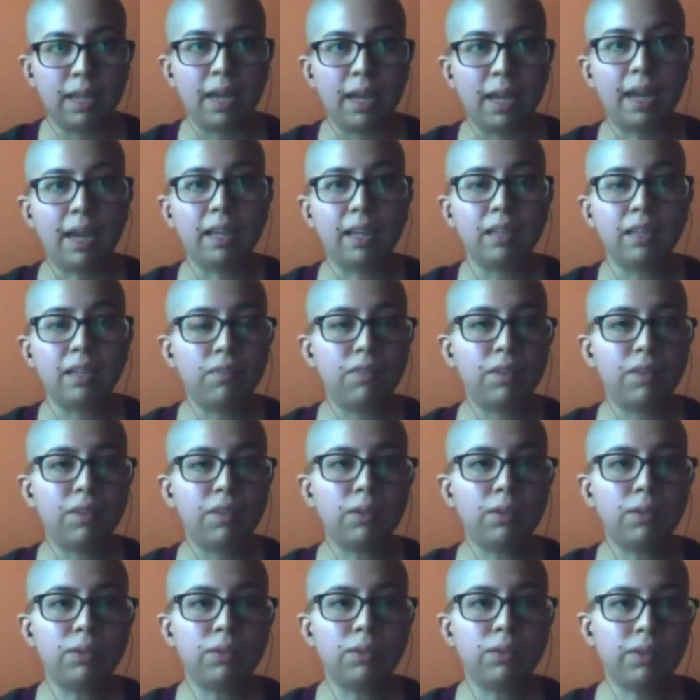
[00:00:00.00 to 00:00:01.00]
And if
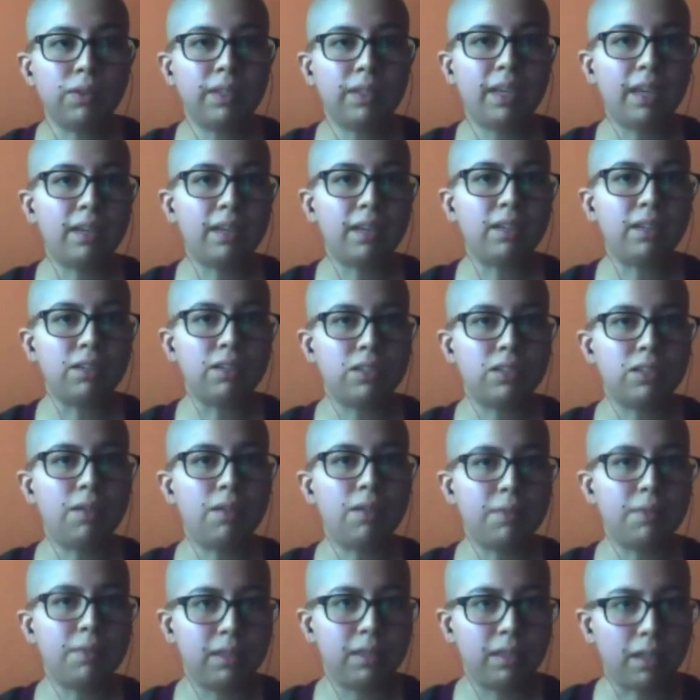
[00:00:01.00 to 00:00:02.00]
you don't get a job
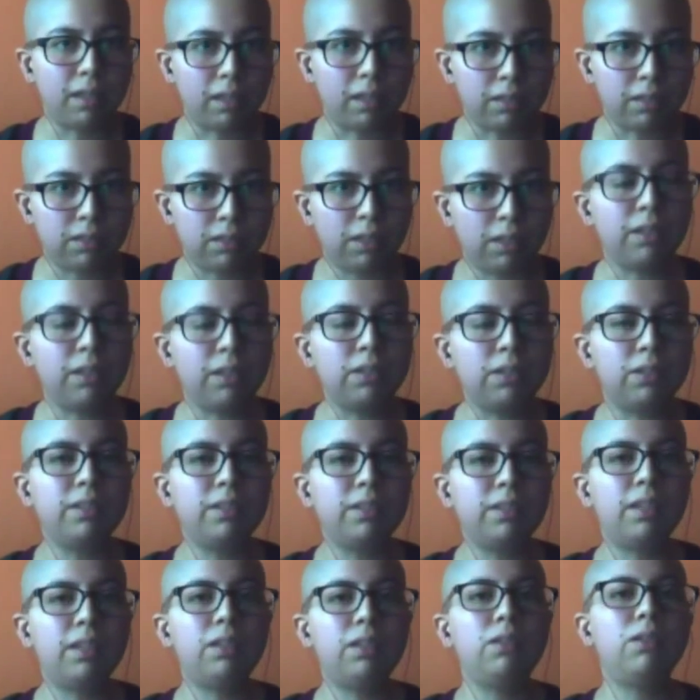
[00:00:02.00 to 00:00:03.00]
in that year,
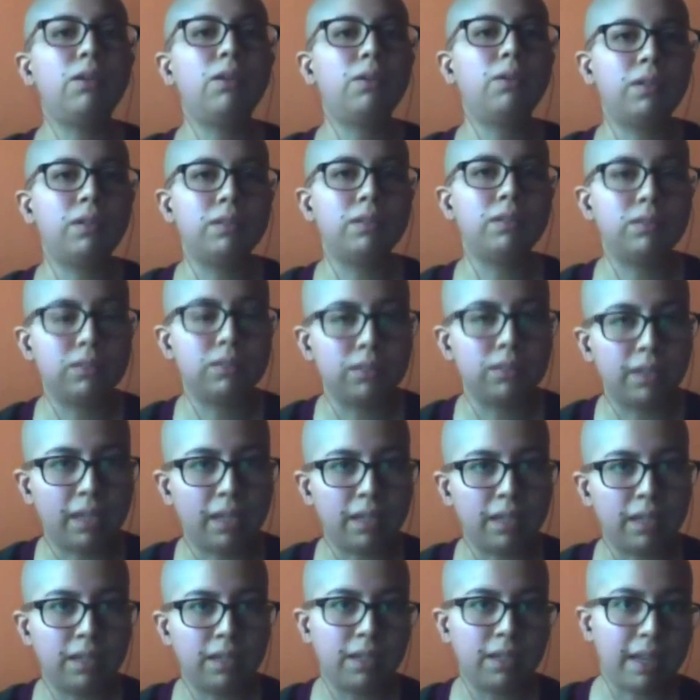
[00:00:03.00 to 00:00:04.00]
then you go on to
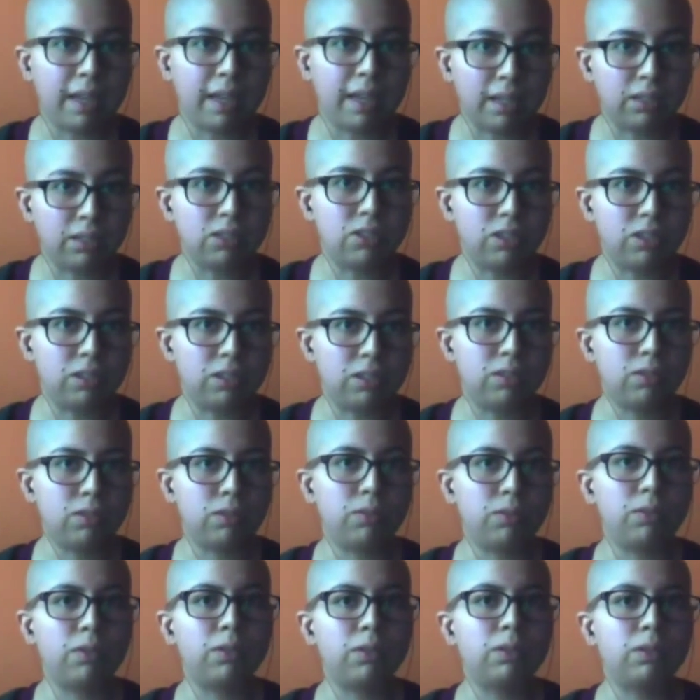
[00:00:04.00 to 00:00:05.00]

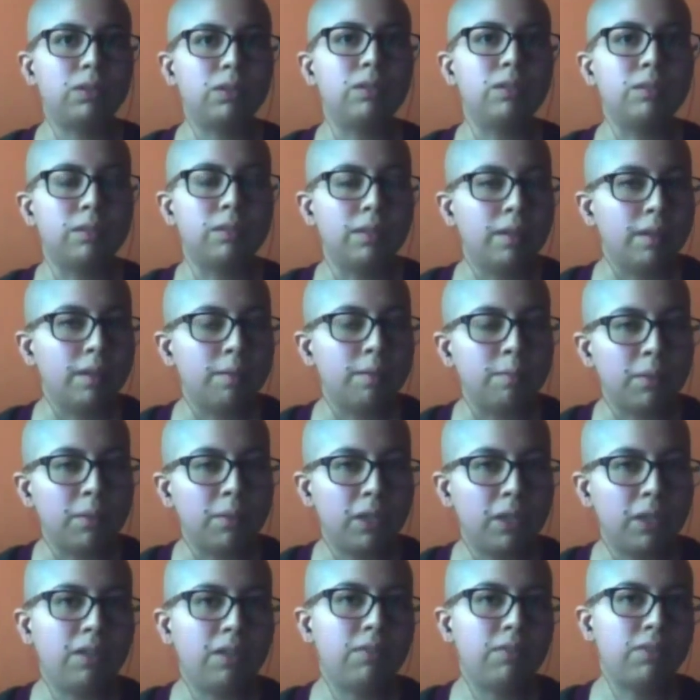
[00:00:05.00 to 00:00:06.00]
ALG2, or
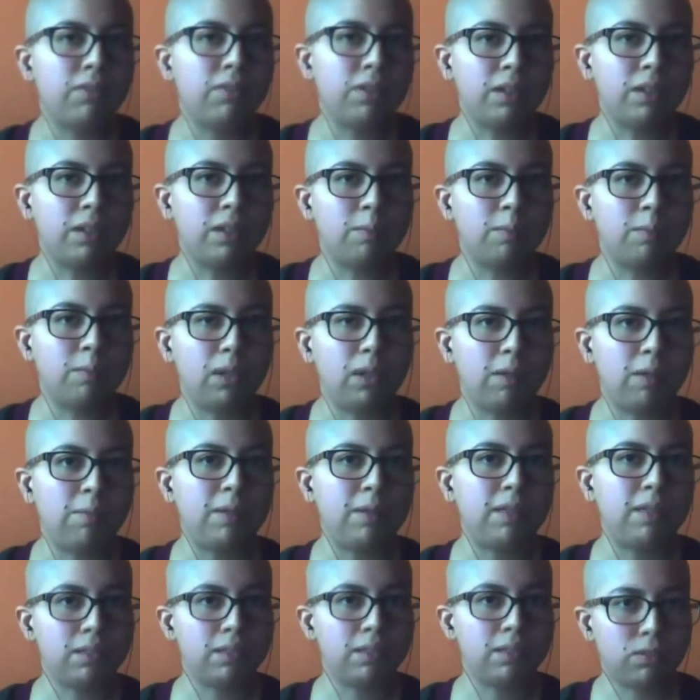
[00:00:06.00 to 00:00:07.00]
money for
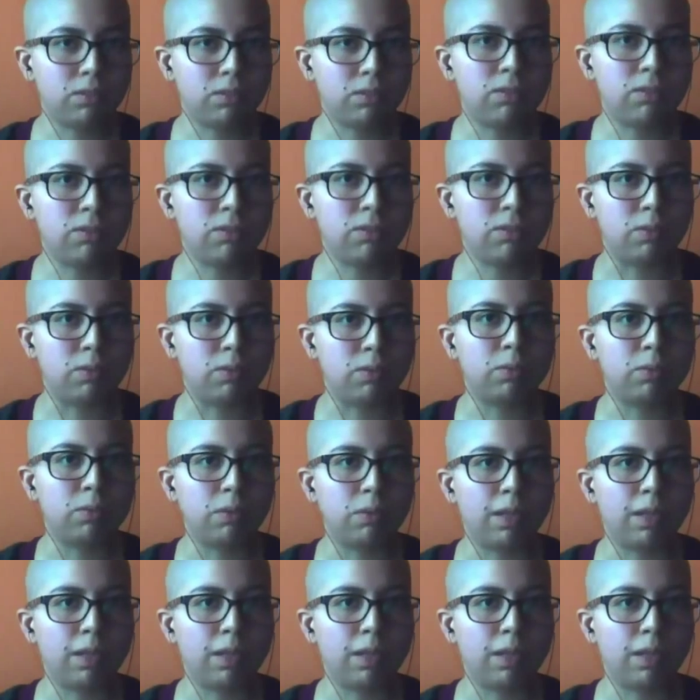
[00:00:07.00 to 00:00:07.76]
unemployment 2.